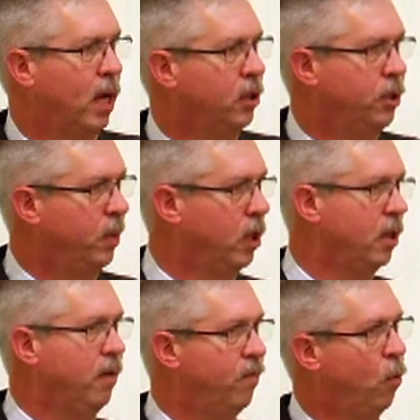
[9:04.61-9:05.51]

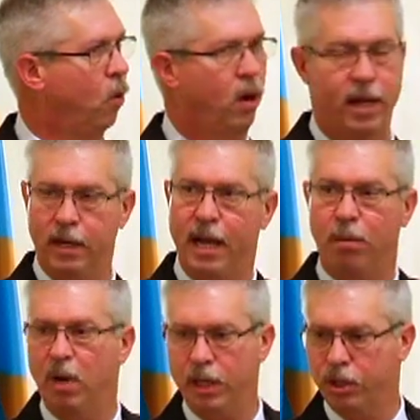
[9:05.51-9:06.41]
eligibility for and
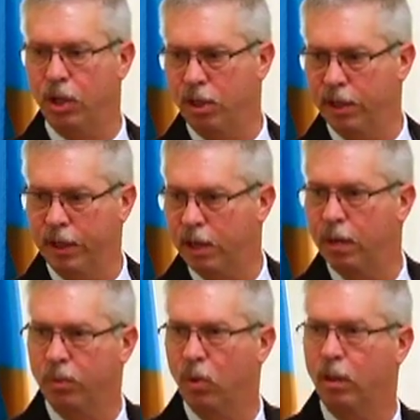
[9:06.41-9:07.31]
how much earned
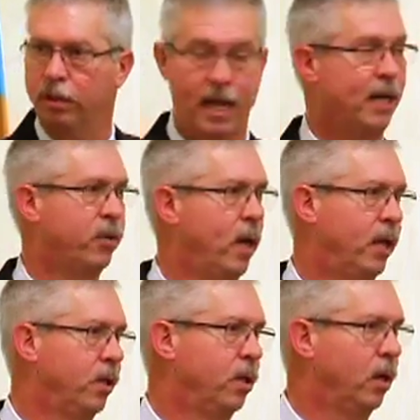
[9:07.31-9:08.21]
income tax
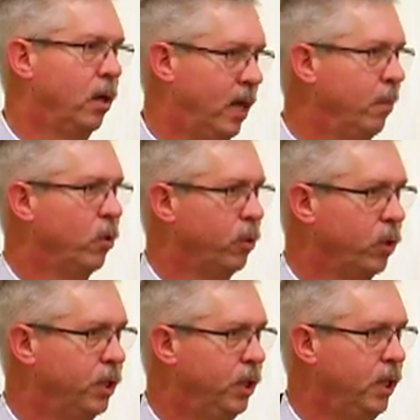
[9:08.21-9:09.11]
credit you're able to
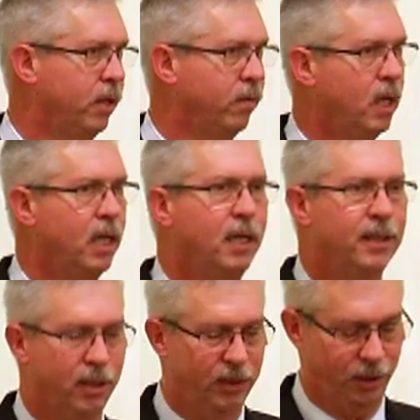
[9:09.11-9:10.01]
receive.
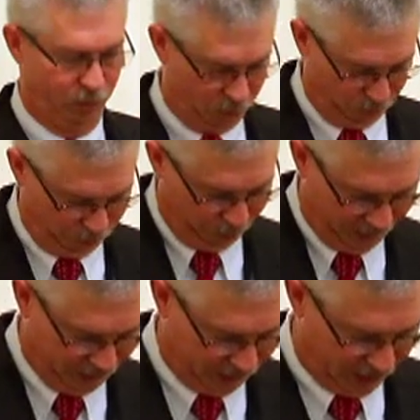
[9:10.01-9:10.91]
So
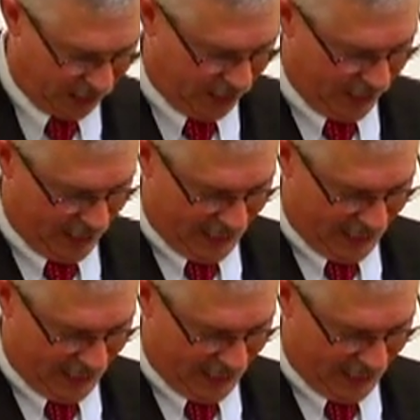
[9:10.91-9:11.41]
it's a